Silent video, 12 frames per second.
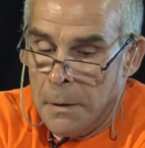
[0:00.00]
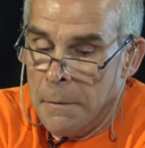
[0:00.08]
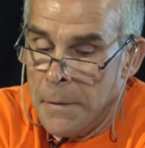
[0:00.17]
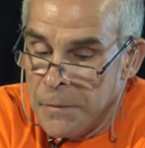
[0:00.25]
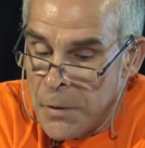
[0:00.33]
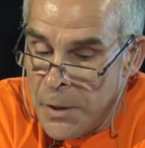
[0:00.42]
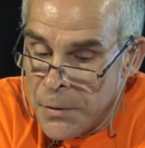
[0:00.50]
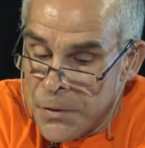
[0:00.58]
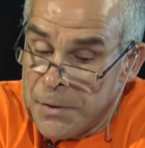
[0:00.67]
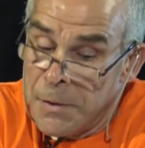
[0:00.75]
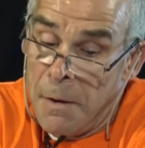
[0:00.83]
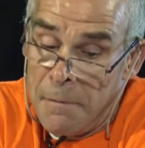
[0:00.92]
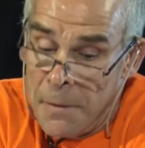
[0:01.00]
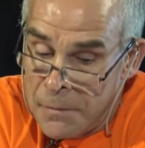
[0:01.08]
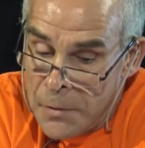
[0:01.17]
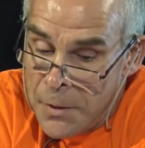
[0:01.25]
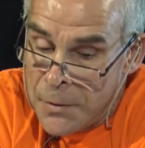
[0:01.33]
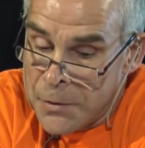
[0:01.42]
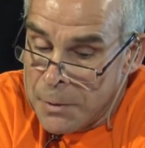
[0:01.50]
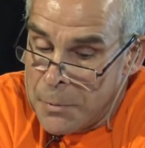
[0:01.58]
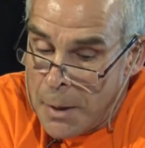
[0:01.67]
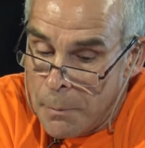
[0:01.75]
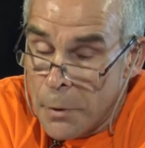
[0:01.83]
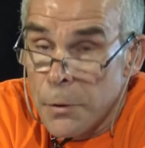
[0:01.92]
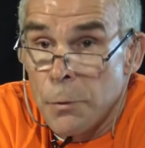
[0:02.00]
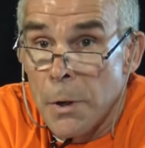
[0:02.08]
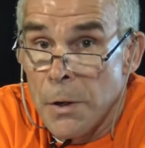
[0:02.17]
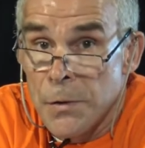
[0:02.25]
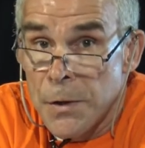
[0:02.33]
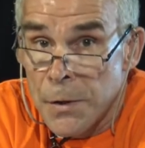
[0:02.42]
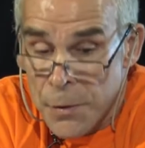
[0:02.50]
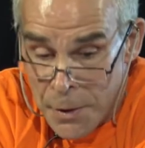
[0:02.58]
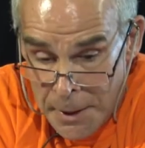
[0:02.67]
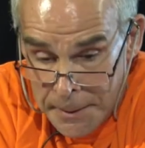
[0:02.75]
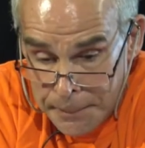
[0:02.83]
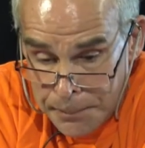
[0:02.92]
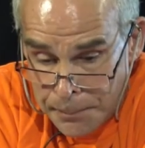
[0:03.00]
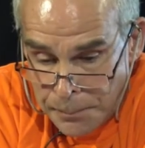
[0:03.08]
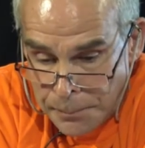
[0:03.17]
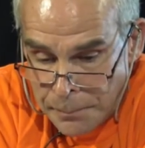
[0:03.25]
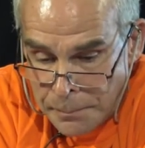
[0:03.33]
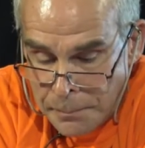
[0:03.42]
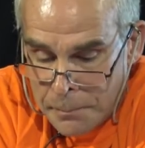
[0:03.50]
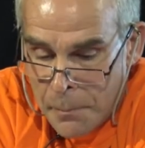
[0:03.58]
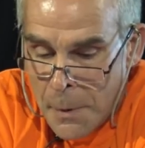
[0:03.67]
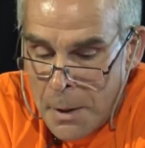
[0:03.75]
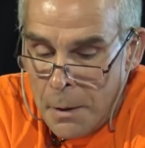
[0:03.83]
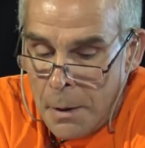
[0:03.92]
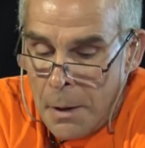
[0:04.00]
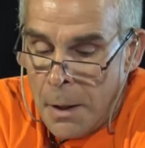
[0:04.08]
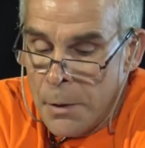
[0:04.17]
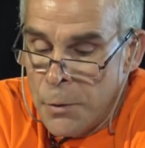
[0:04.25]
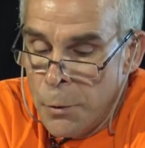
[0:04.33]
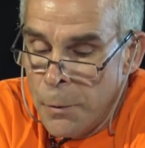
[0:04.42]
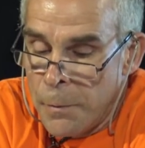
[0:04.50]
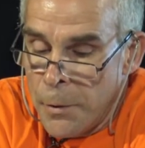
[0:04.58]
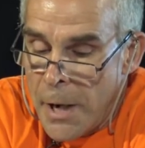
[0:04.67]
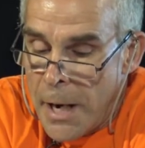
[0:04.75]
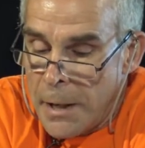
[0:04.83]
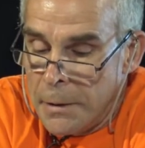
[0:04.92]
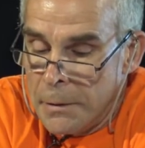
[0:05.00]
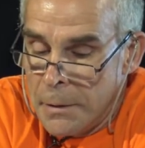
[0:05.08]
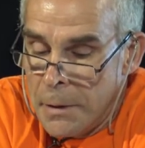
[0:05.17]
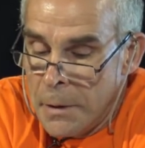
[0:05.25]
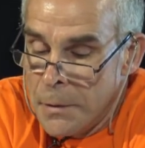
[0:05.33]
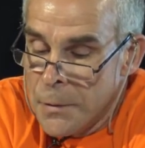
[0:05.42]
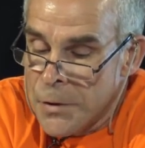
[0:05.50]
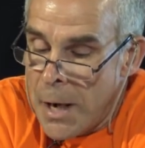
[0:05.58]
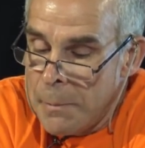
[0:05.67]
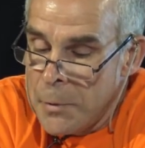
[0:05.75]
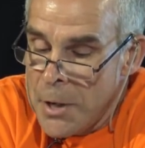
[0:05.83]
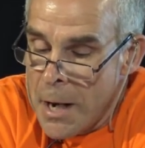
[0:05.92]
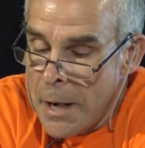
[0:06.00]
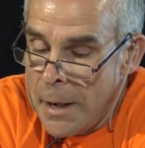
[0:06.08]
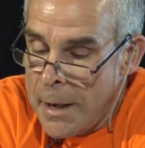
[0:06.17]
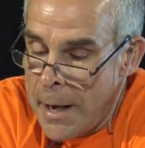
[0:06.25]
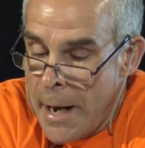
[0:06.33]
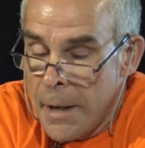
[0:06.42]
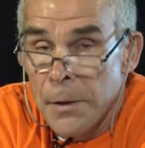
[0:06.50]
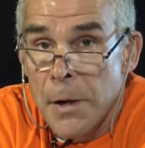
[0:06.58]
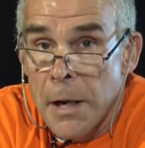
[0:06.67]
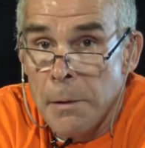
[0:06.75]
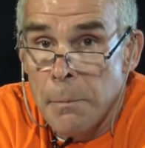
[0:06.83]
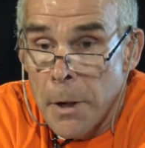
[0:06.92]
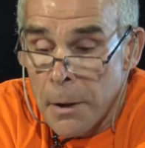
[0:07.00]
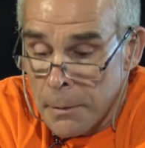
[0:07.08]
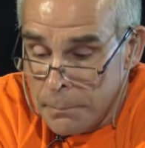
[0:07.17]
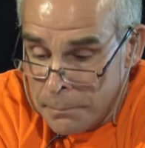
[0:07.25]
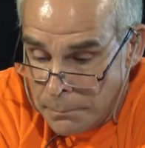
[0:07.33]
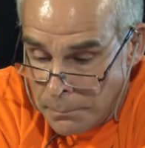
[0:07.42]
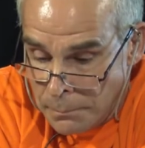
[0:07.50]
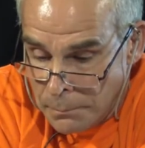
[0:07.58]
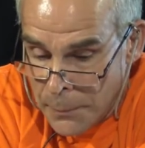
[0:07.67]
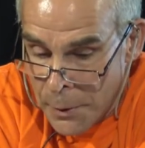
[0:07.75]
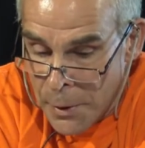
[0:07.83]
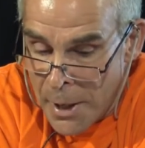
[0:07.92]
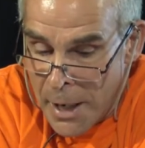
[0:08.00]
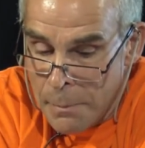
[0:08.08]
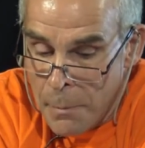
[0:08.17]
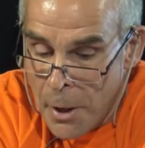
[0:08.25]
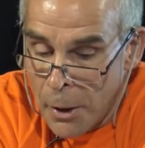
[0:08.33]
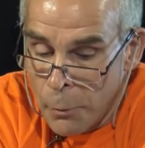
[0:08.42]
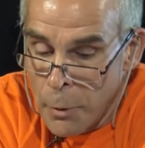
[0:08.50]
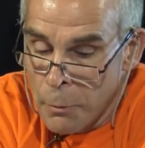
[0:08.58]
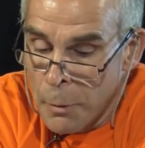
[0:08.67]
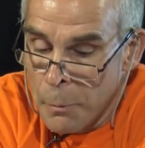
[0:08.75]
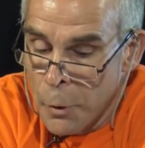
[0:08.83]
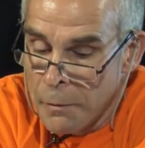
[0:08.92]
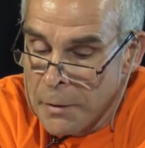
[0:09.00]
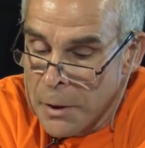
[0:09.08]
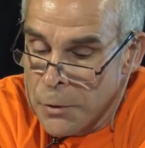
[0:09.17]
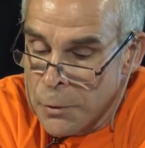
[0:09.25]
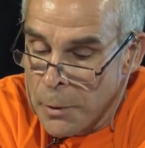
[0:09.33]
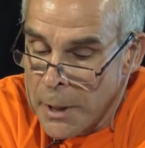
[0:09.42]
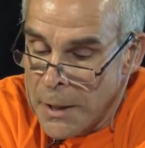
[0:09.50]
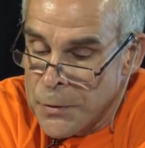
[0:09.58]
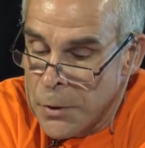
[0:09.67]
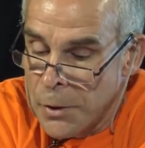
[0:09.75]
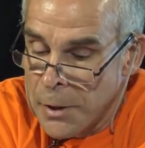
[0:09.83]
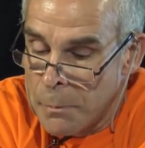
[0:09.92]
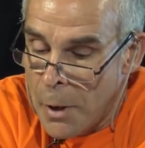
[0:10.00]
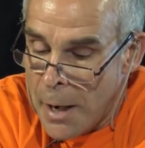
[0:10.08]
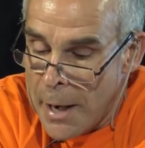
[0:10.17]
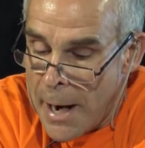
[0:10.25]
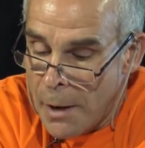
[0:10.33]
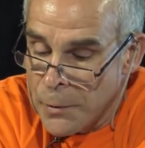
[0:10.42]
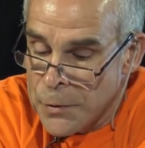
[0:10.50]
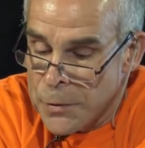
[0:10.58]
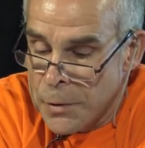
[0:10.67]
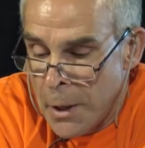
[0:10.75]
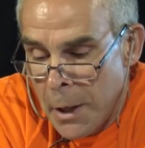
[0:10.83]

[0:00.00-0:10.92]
15th September 2016. A twofer night, insomnia and a nightmare. In the nightmare, we were moving into a hastily bought house